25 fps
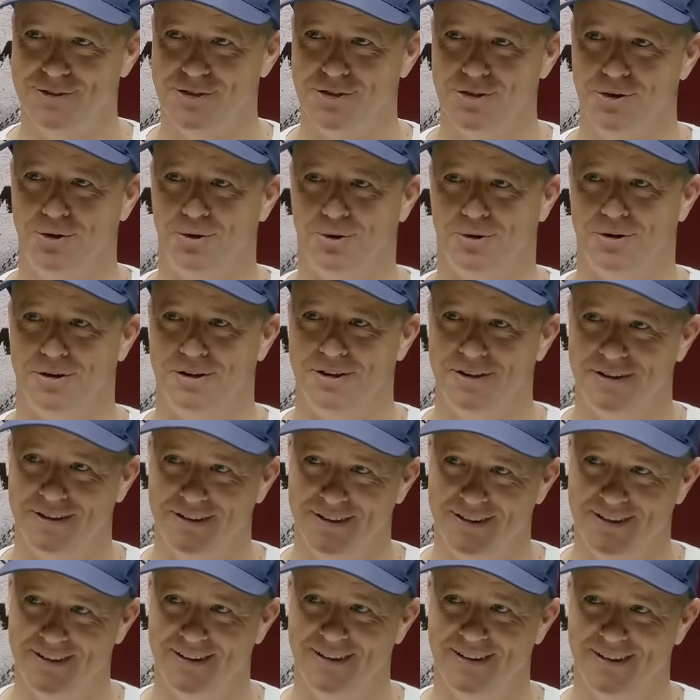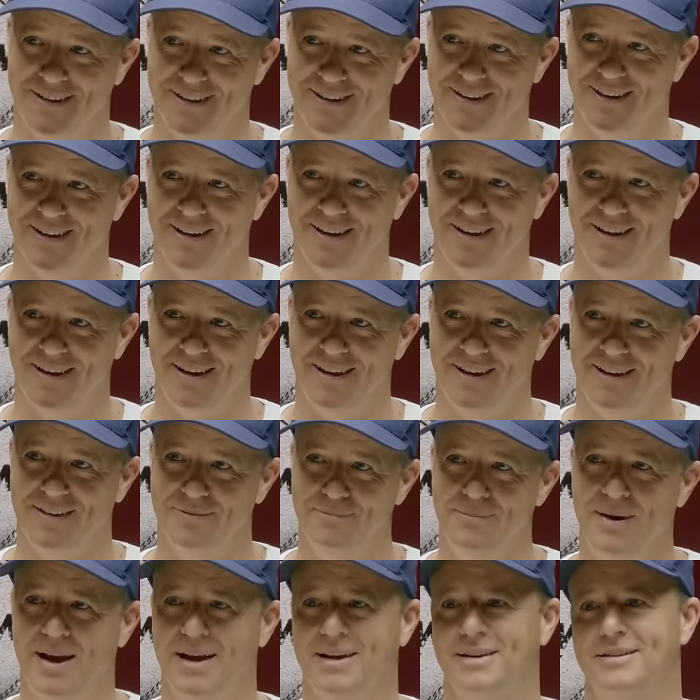for sure. Mate,
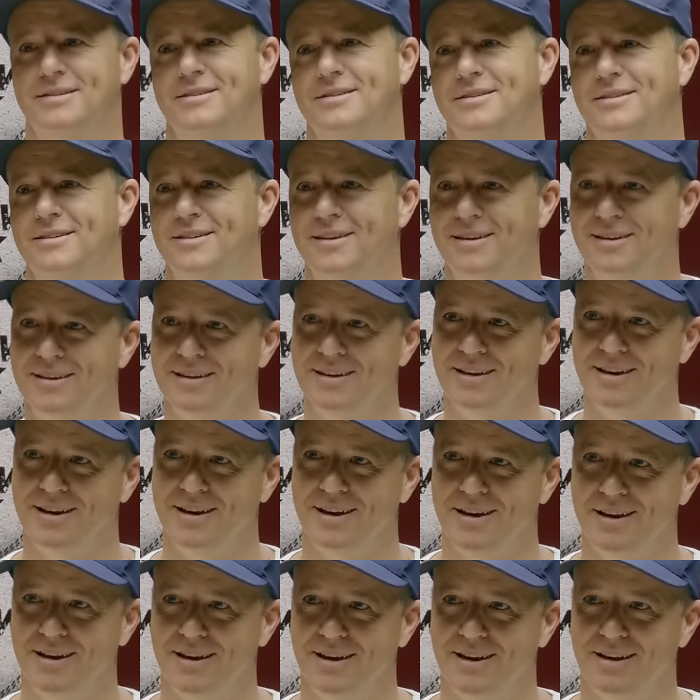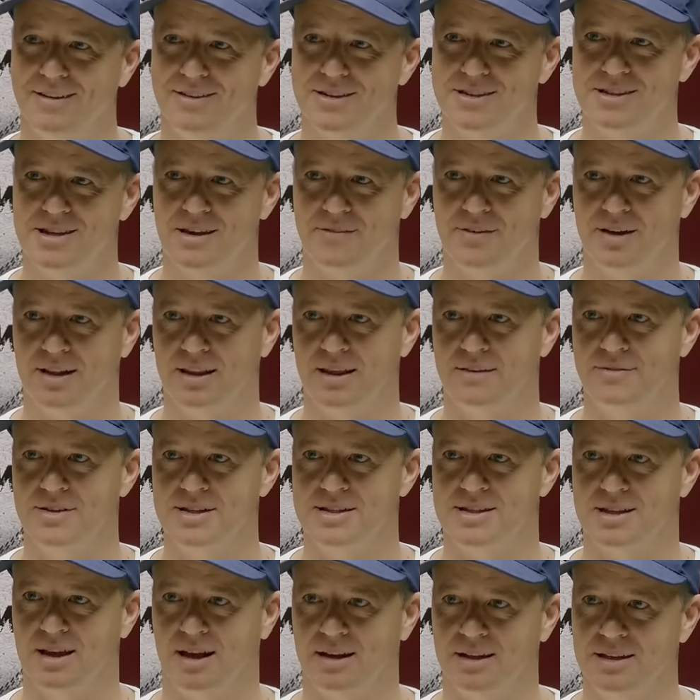Mate the seven
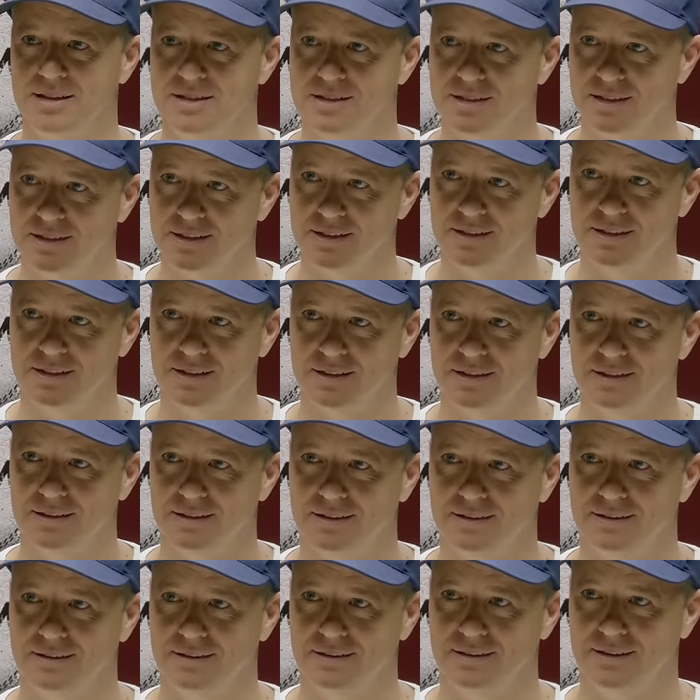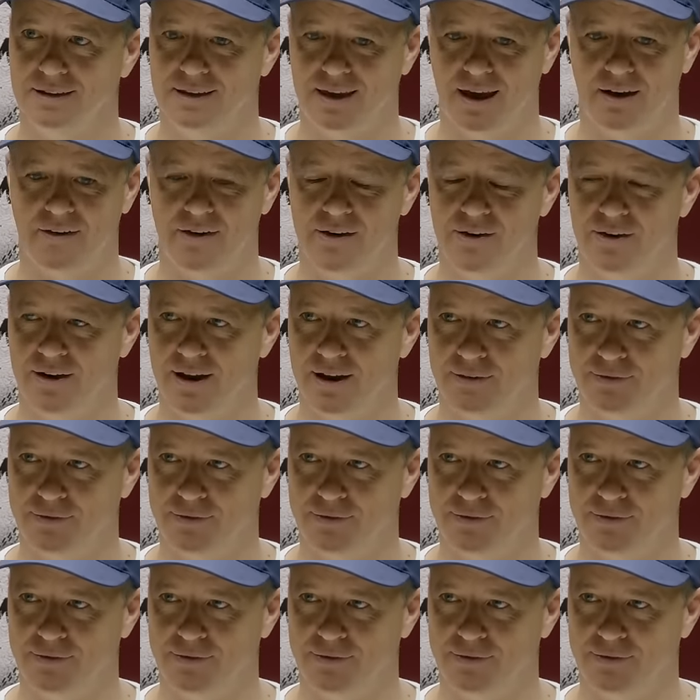eleven Sunnies. The carry